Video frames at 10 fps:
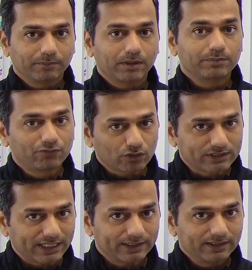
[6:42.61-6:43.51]
But
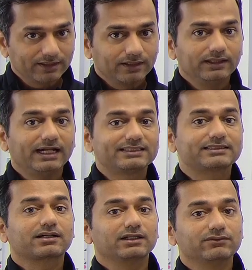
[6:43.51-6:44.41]
before that,
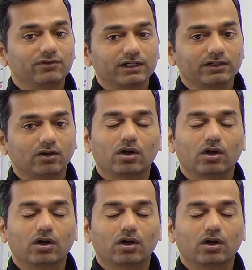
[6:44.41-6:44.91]
let's convert